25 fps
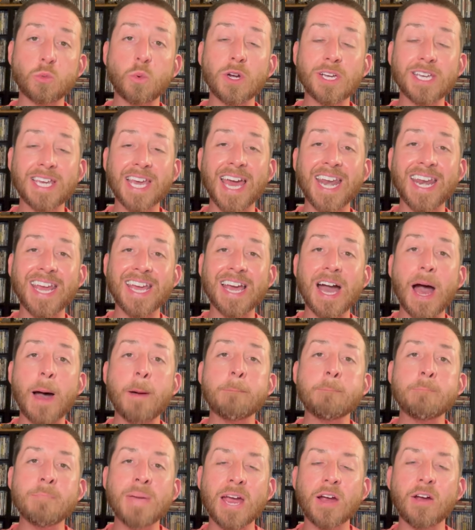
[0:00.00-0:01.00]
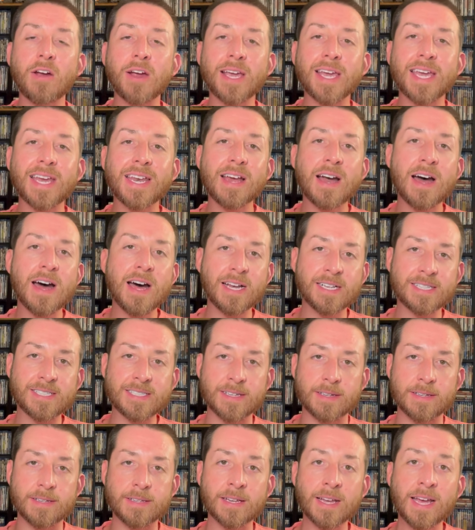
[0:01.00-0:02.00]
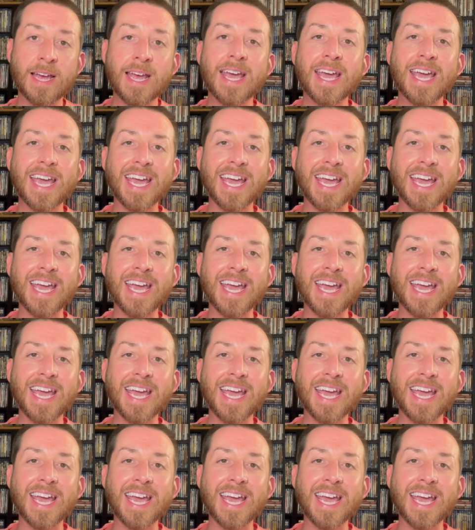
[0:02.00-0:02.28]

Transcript: we're getting American Hustle